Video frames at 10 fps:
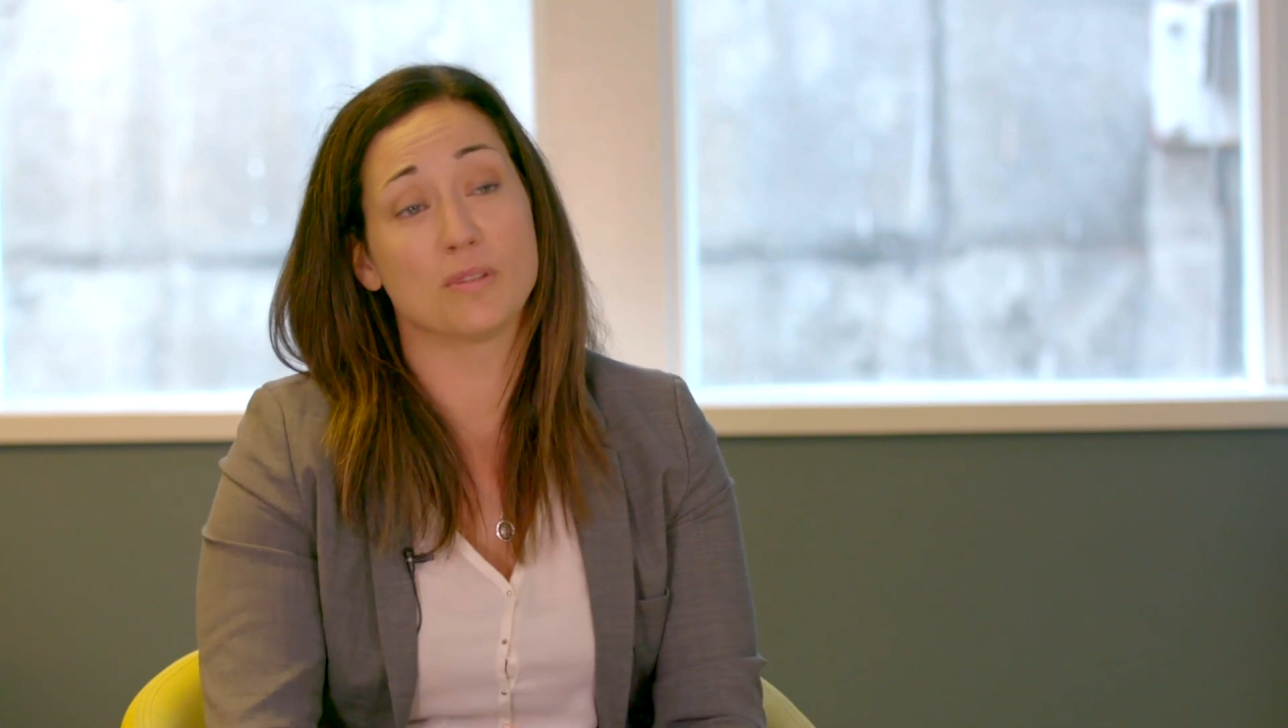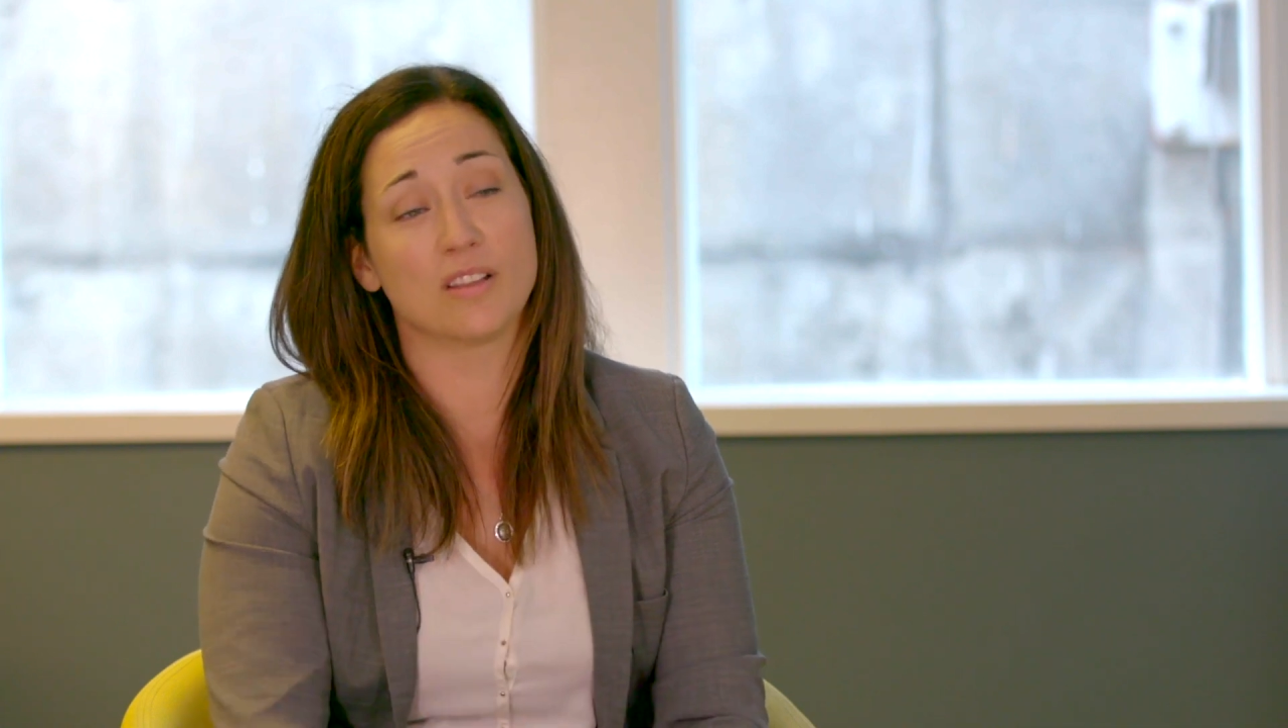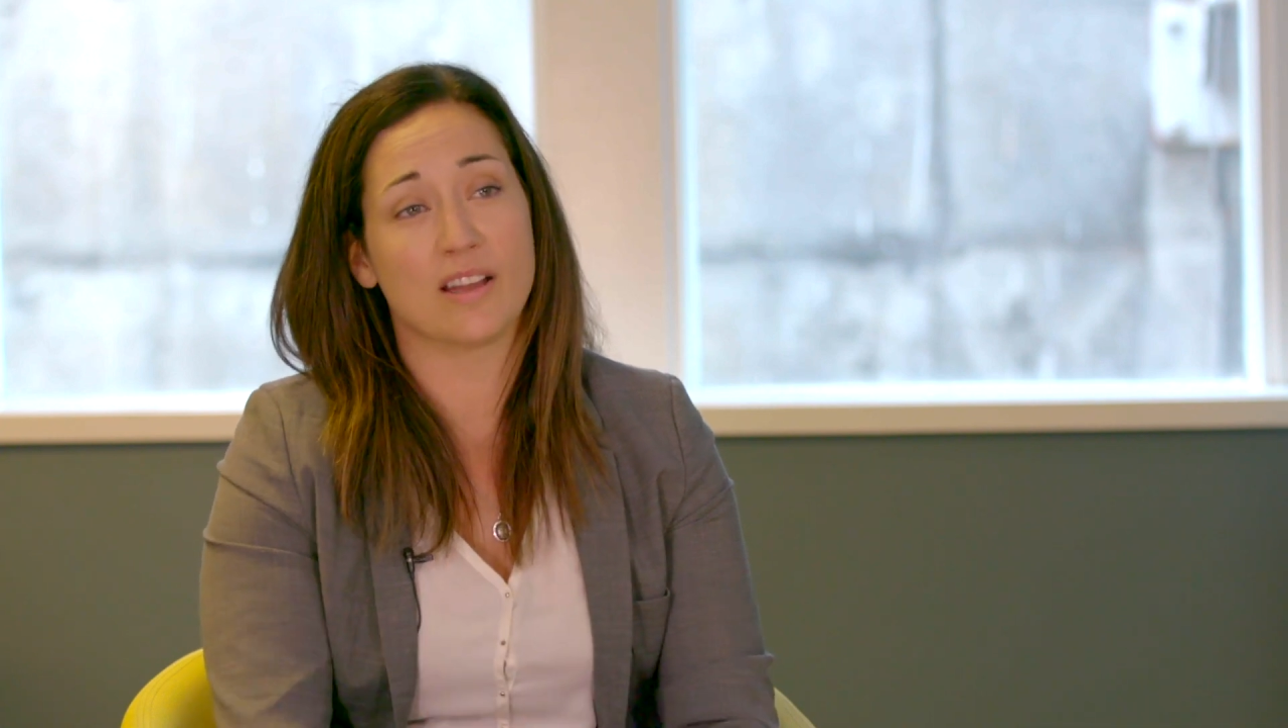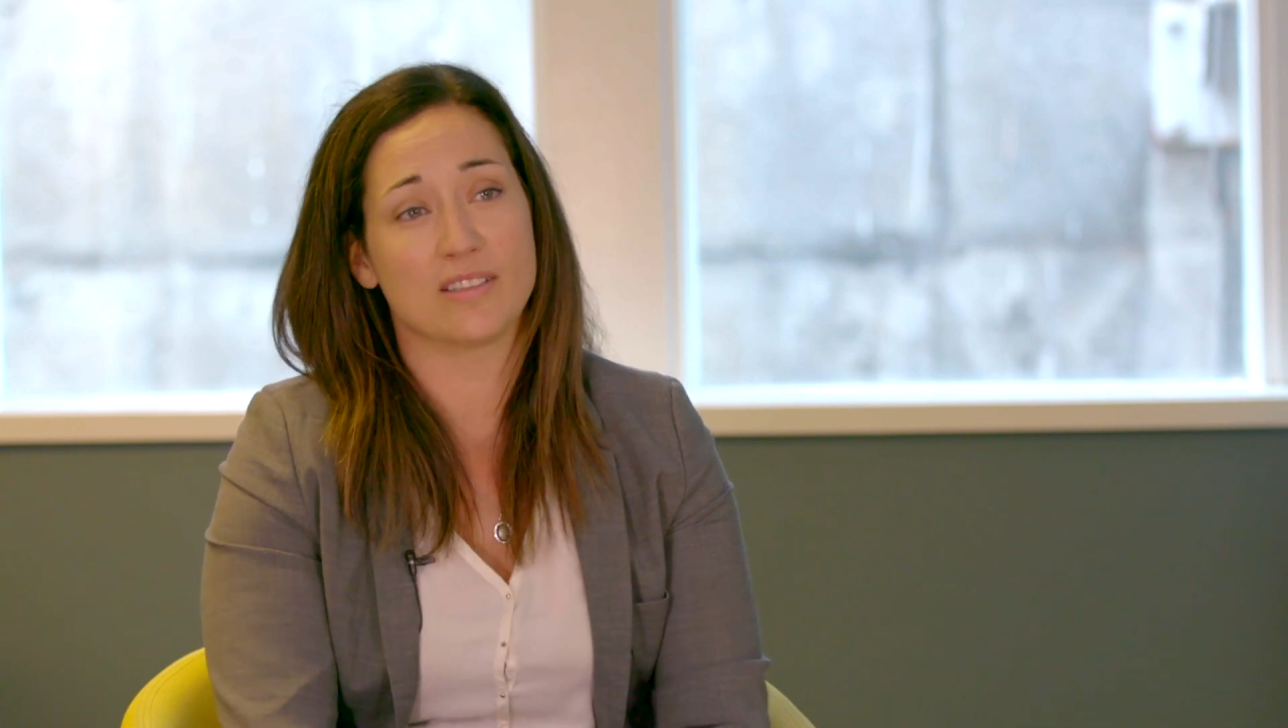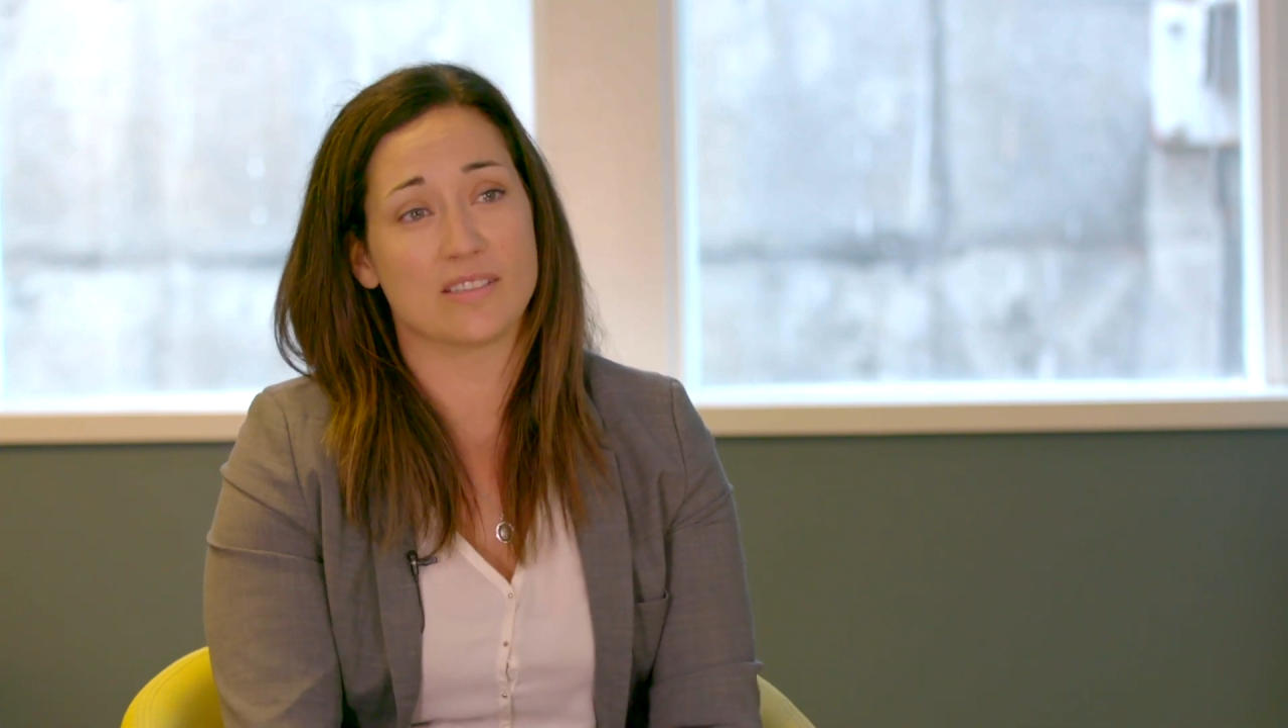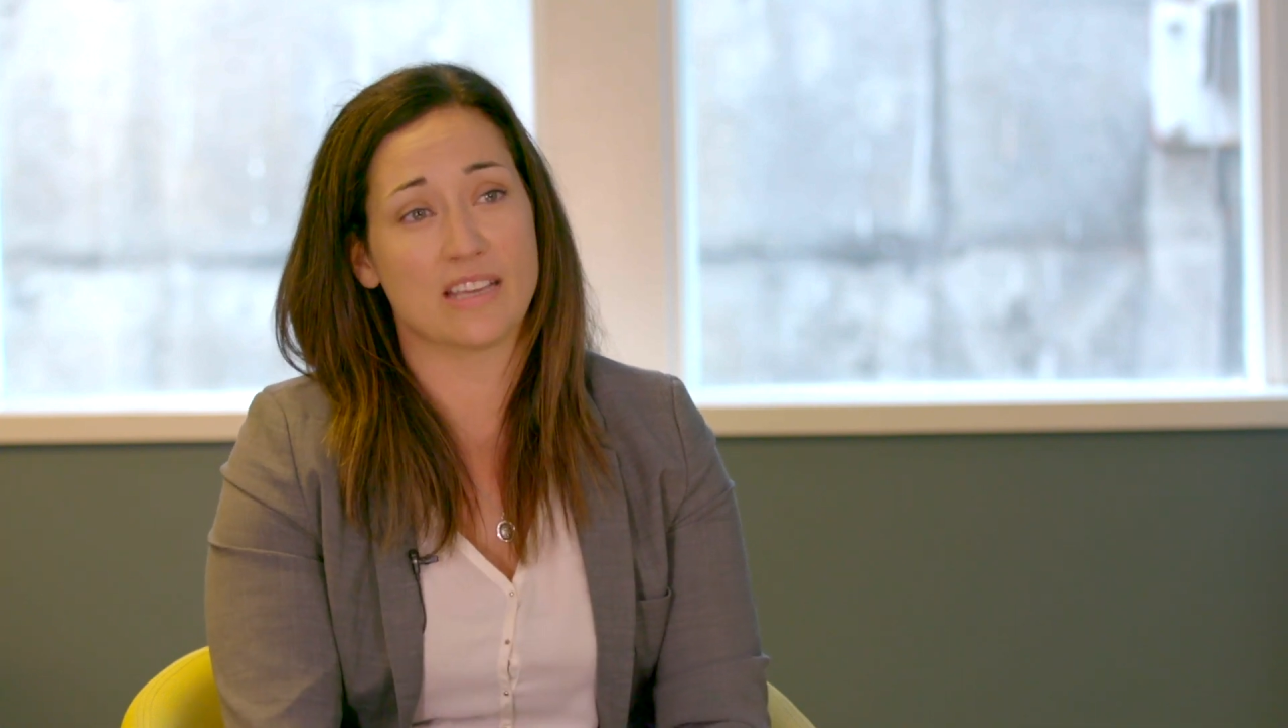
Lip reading: realized